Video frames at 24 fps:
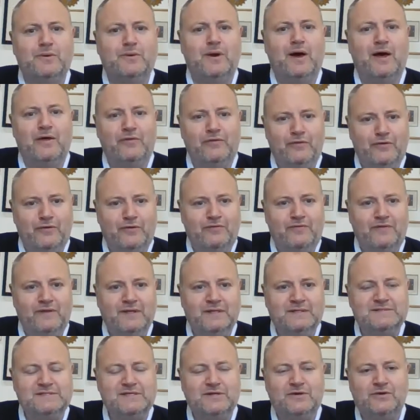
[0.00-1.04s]
other
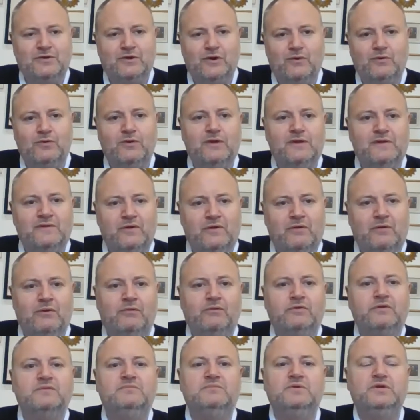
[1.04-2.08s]
things that are local in their
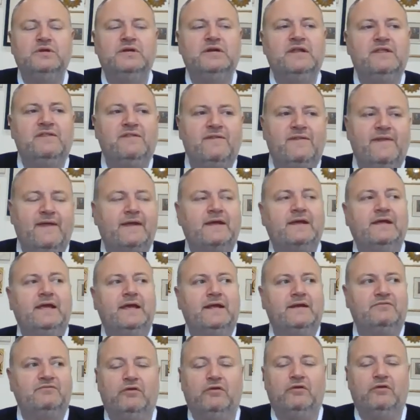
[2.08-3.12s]
own community that they can get
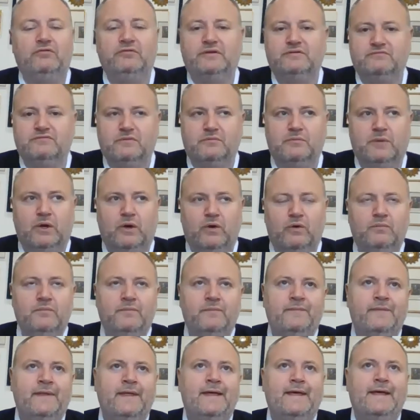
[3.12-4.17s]
involved in from home.